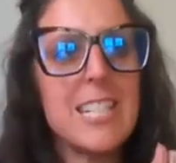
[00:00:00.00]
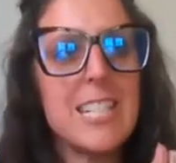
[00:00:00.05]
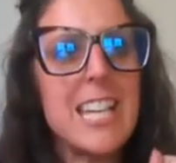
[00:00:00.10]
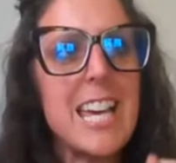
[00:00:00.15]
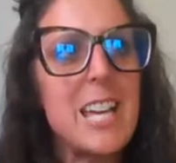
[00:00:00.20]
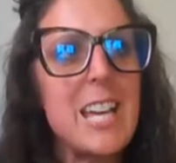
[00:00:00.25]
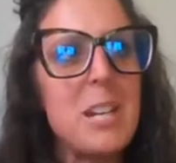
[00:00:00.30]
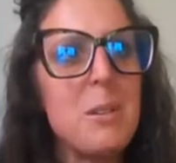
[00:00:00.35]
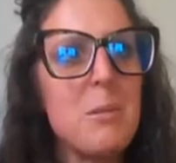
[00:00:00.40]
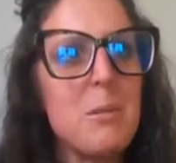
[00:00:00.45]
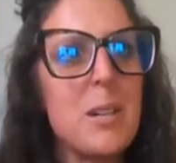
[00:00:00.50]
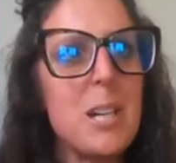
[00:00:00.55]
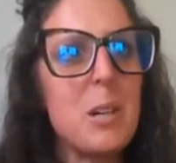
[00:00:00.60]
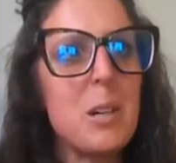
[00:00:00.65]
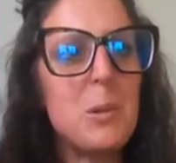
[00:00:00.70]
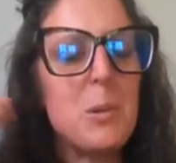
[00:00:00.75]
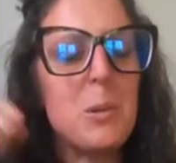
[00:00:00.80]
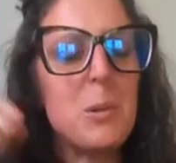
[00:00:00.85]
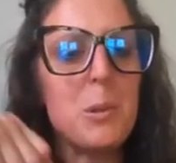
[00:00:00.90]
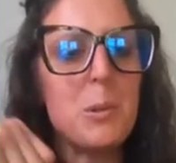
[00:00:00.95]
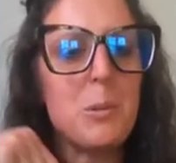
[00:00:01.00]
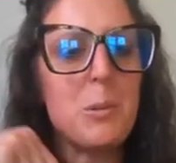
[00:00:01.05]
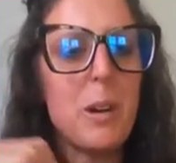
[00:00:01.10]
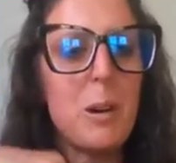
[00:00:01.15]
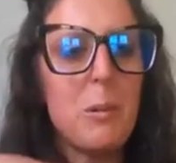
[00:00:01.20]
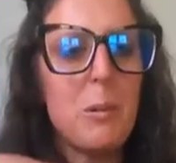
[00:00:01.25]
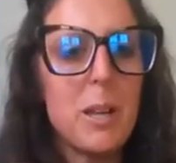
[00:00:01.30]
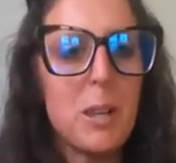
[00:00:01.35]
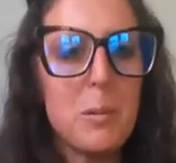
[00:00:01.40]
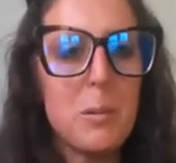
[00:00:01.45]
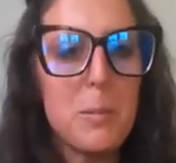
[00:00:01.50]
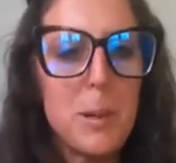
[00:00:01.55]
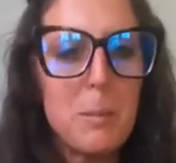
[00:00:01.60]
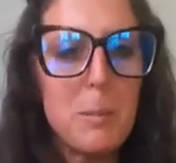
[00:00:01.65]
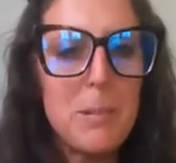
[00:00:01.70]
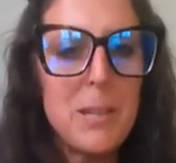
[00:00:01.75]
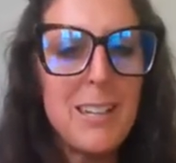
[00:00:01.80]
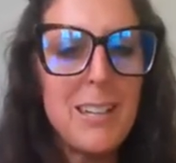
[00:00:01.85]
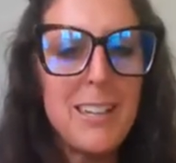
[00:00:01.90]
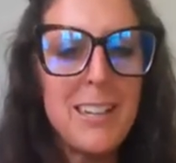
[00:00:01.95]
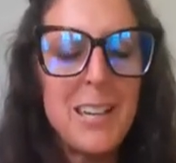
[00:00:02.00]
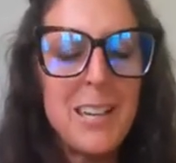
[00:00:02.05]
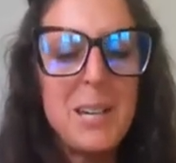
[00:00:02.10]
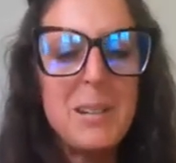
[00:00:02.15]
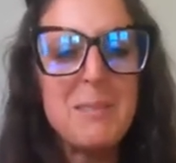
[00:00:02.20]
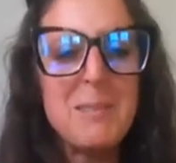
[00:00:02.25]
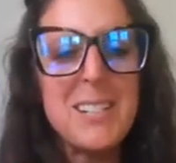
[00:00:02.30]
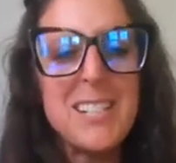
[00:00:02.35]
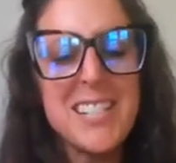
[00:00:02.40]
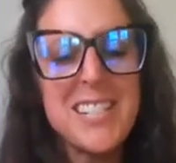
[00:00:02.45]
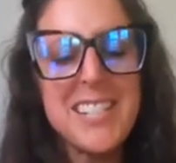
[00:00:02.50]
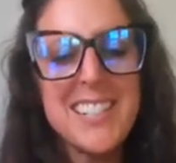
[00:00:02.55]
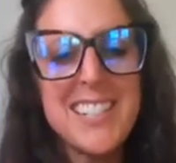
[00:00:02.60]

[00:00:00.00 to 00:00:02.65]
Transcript: 10-week-old Rottweiler puppy, which